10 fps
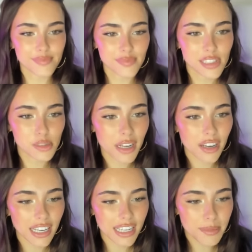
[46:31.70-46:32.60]
Oh my
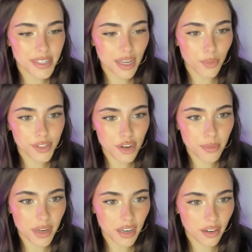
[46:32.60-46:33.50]
god, I keep seeing what's your
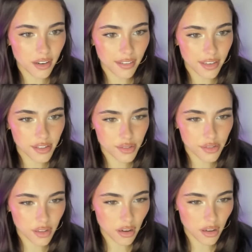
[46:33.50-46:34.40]
opinion on, and then it's
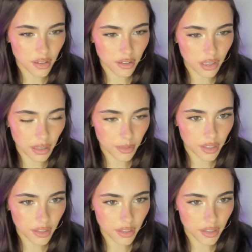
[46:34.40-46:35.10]
gone. Okay, wait.